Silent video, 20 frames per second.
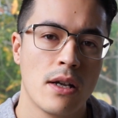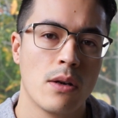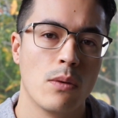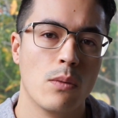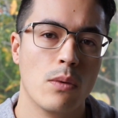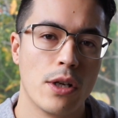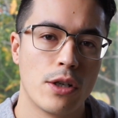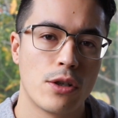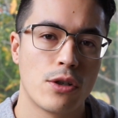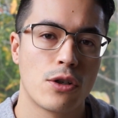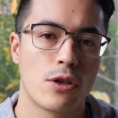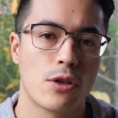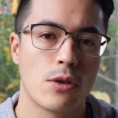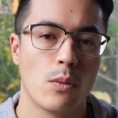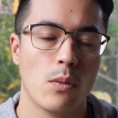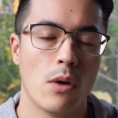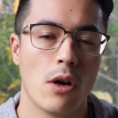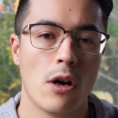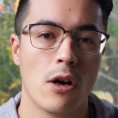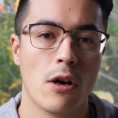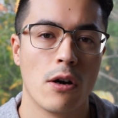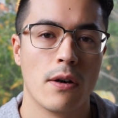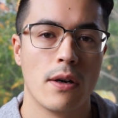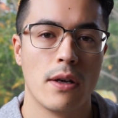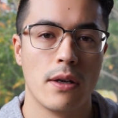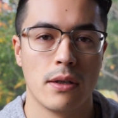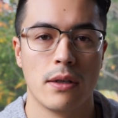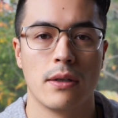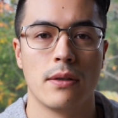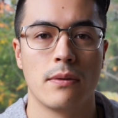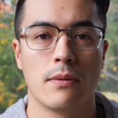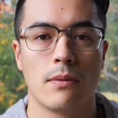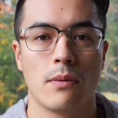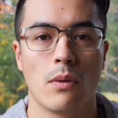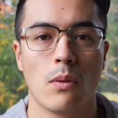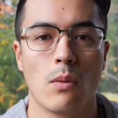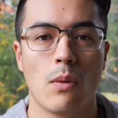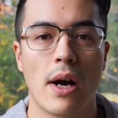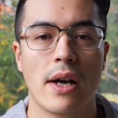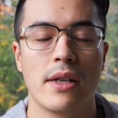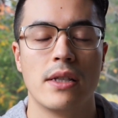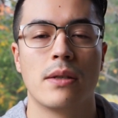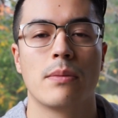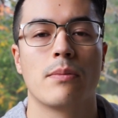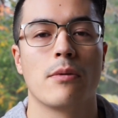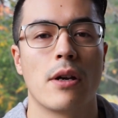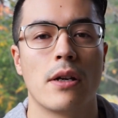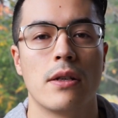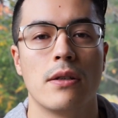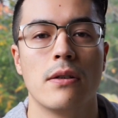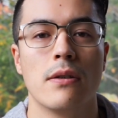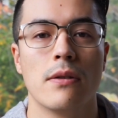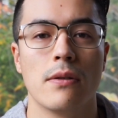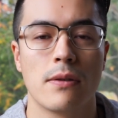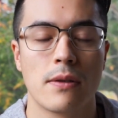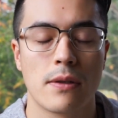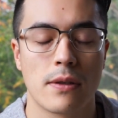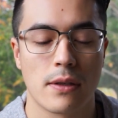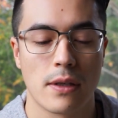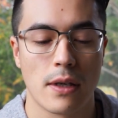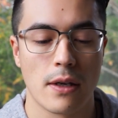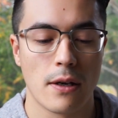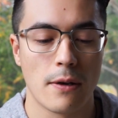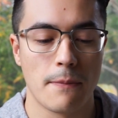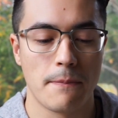which were in widespread use,